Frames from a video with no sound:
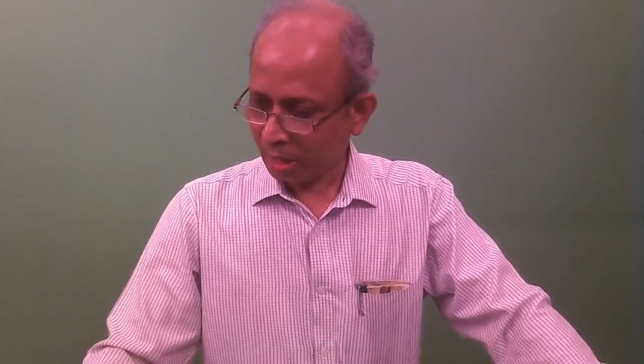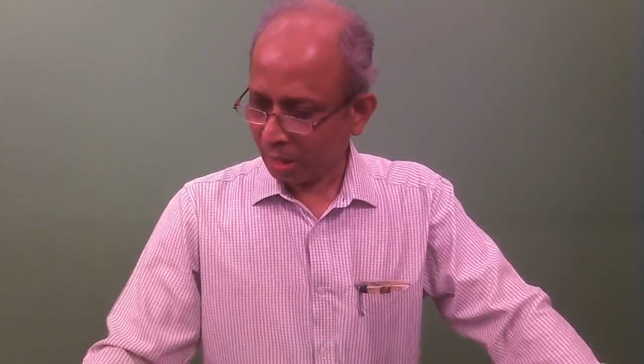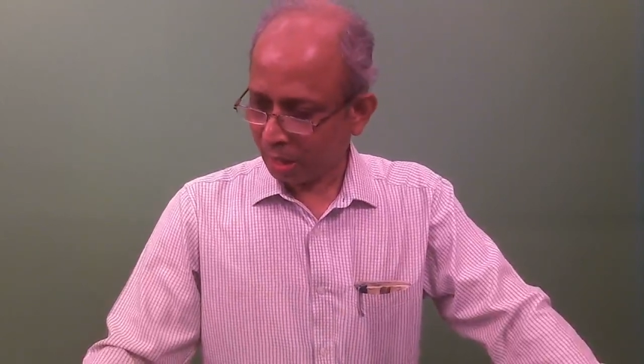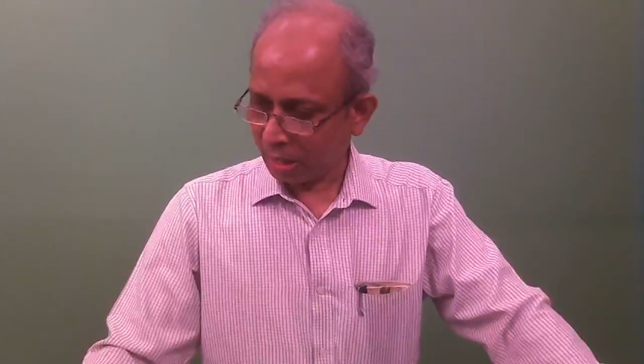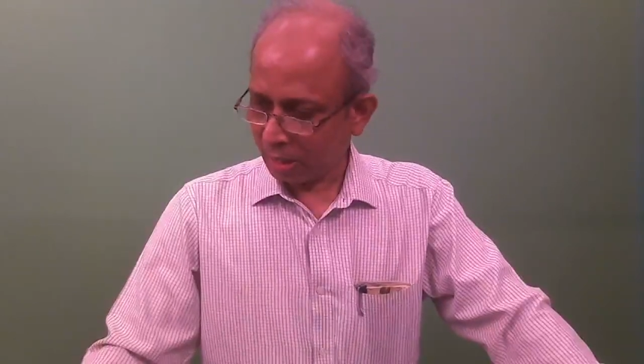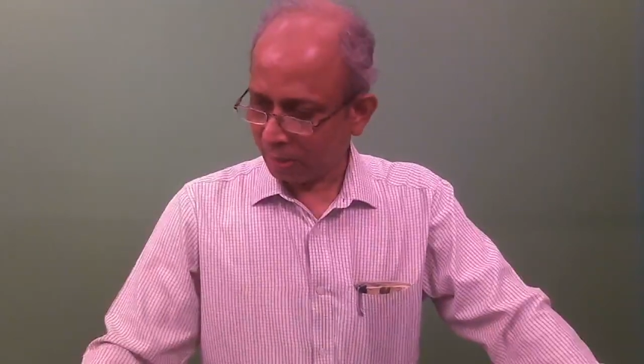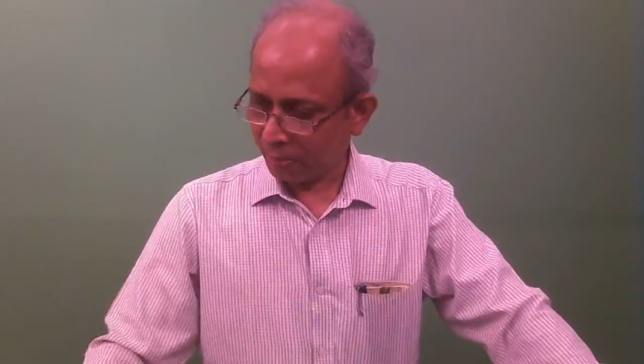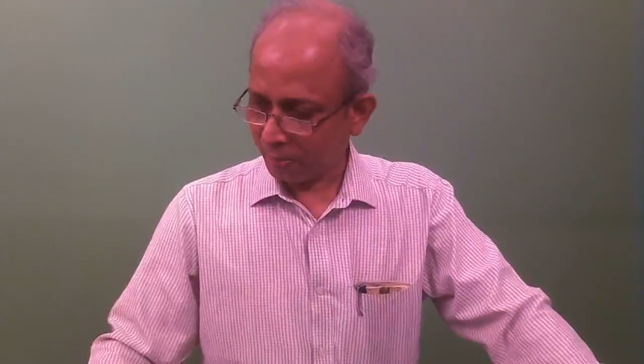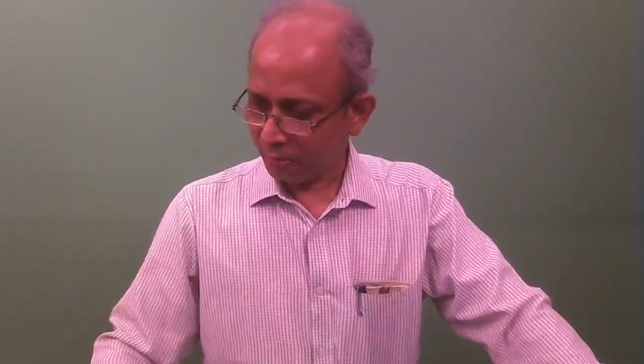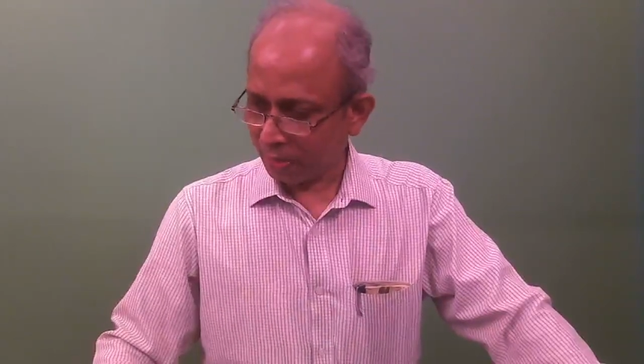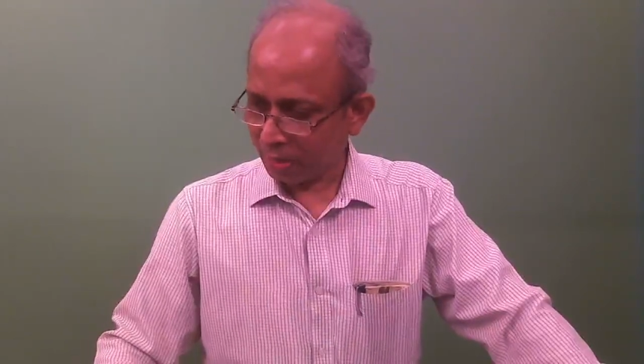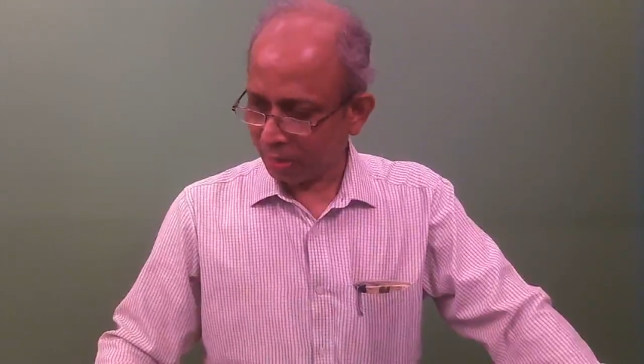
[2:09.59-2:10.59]

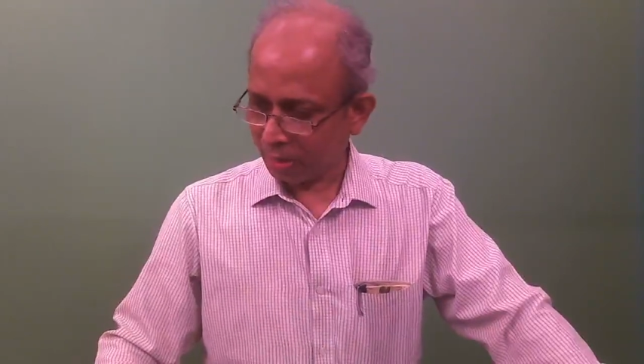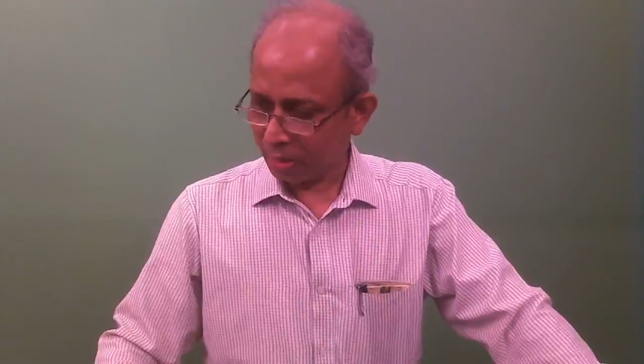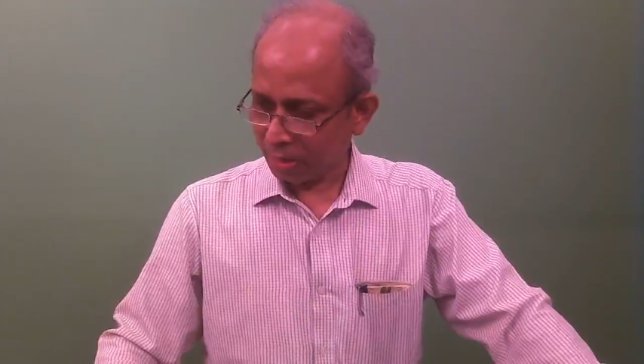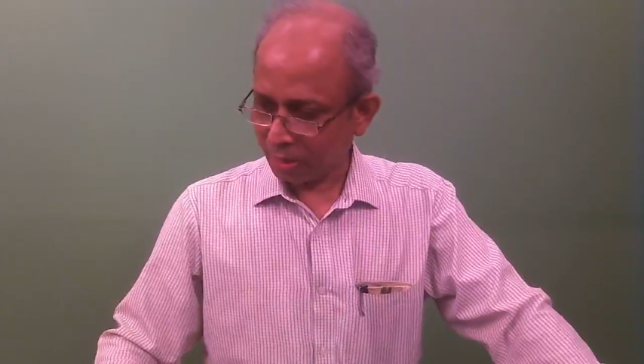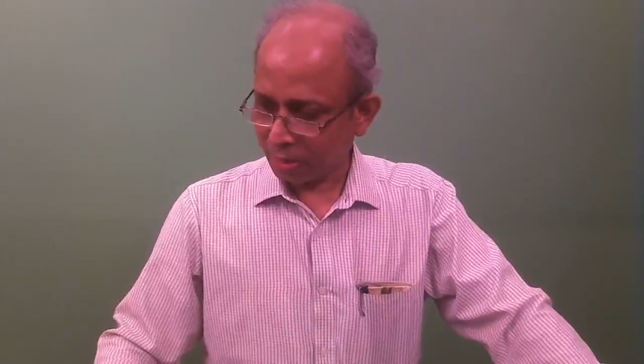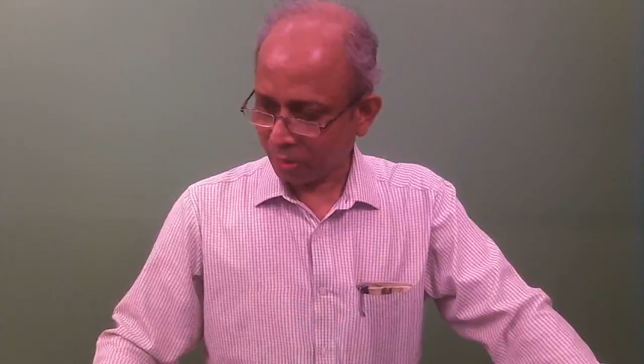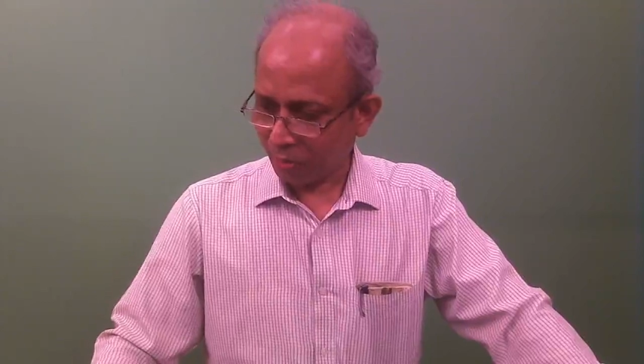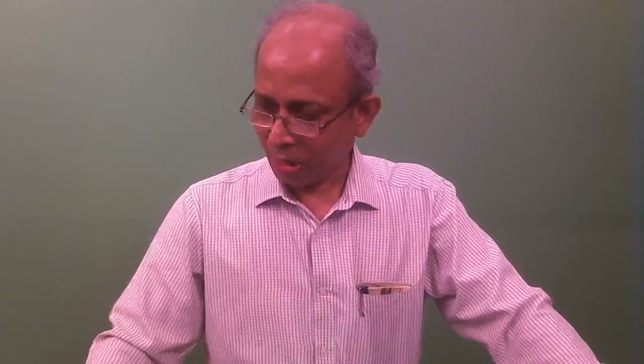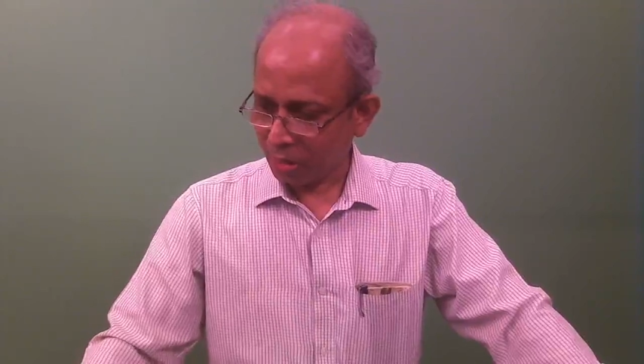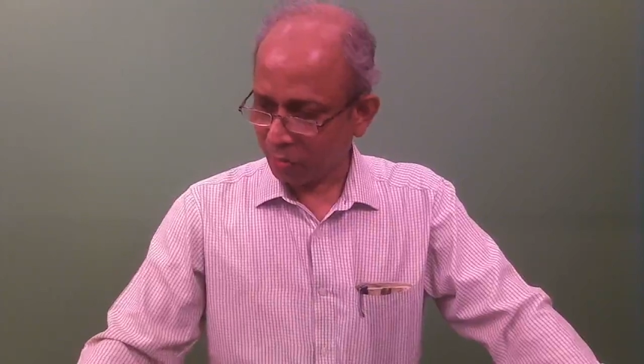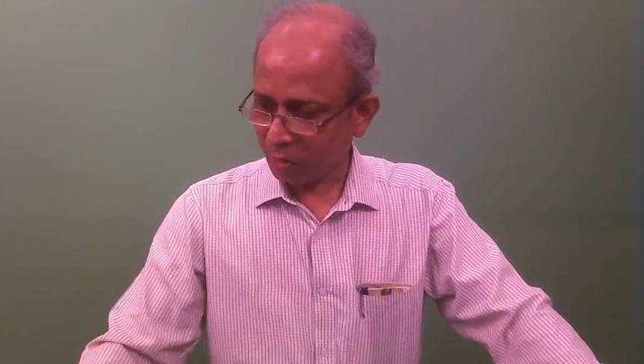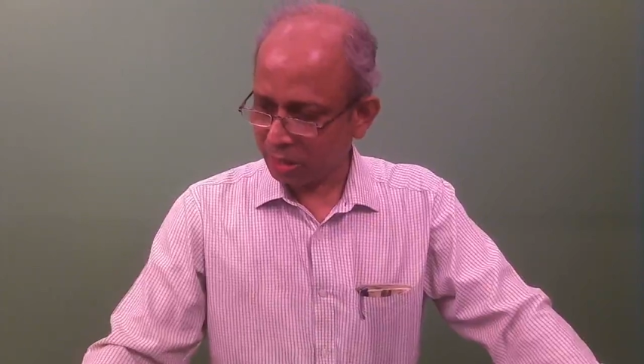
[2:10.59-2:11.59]
The
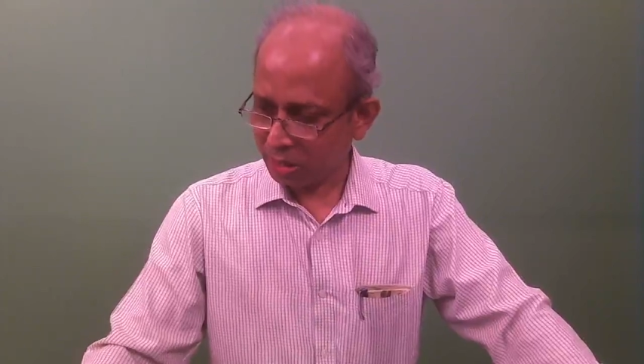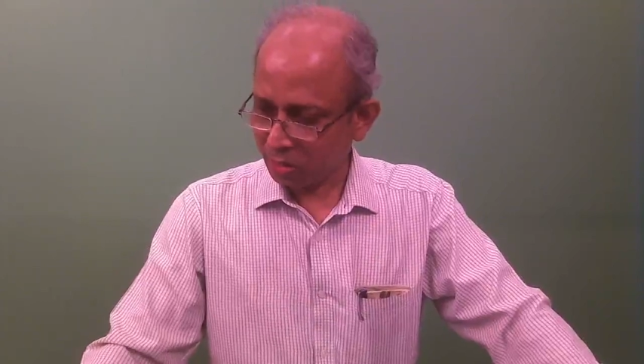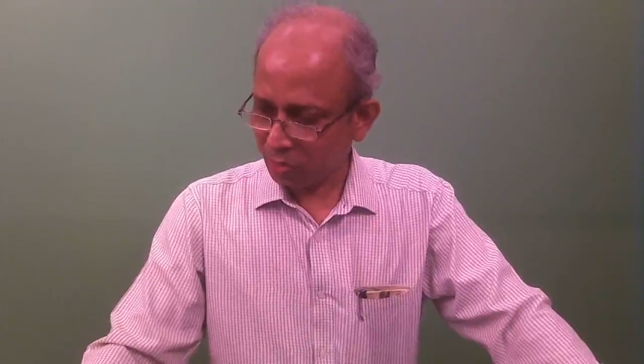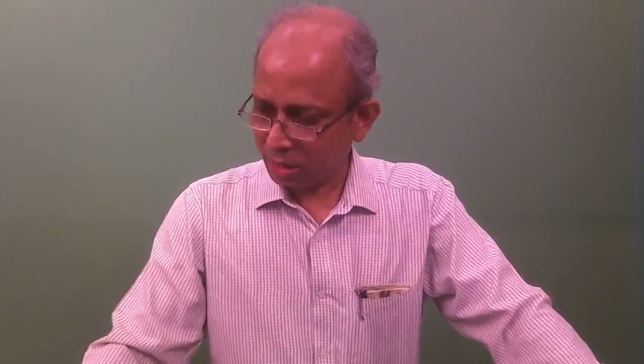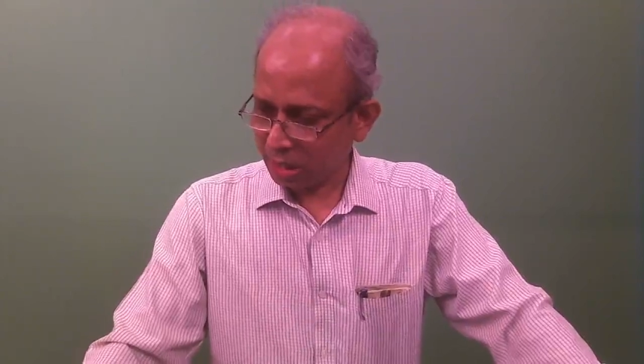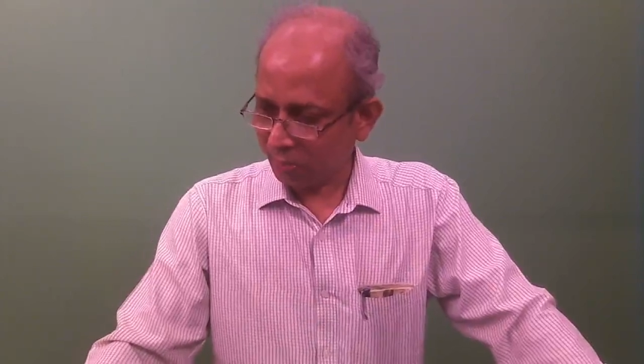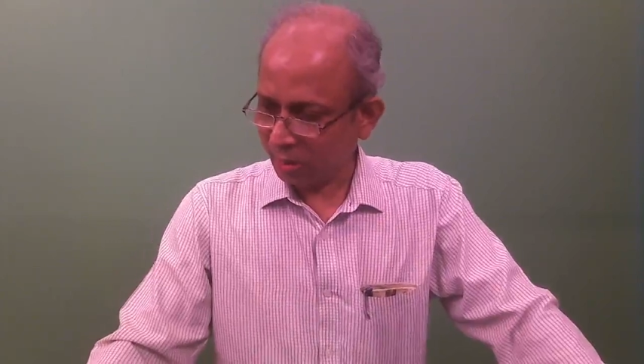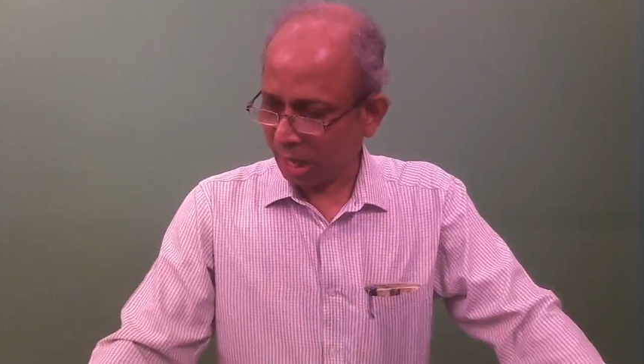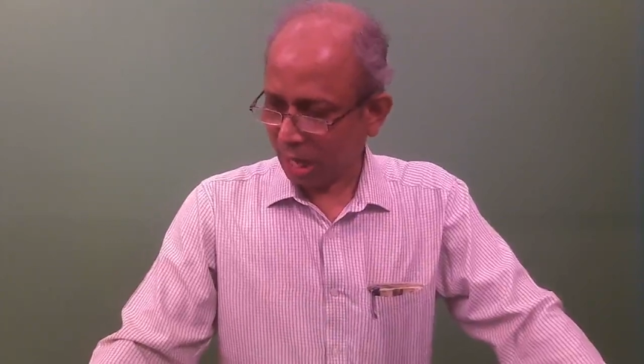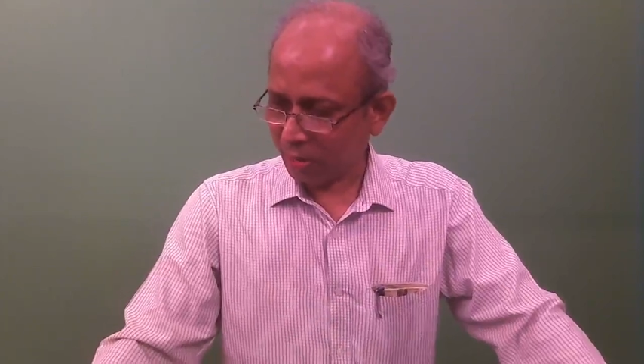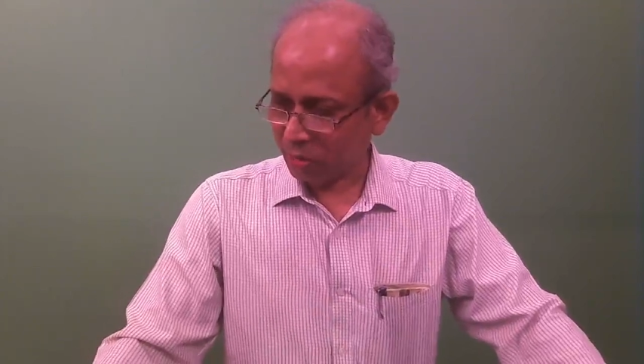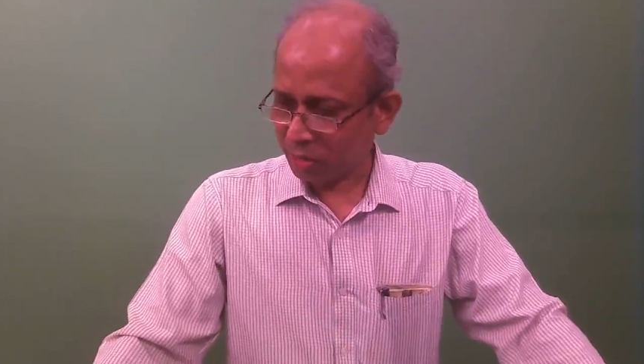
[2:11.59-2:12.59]
first question which have been
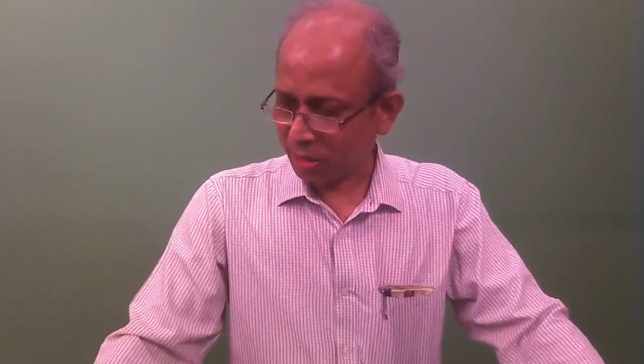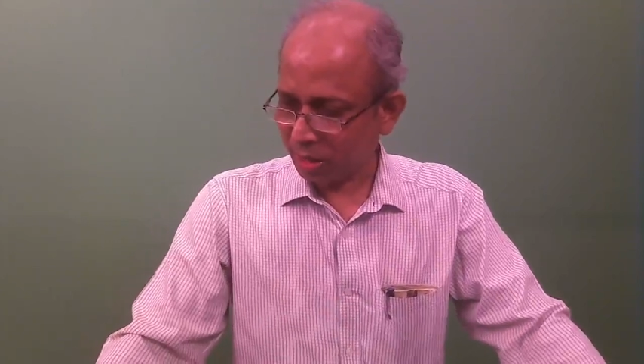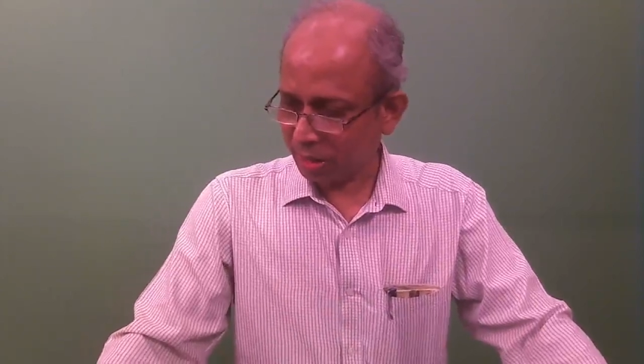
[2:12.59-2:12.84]
asked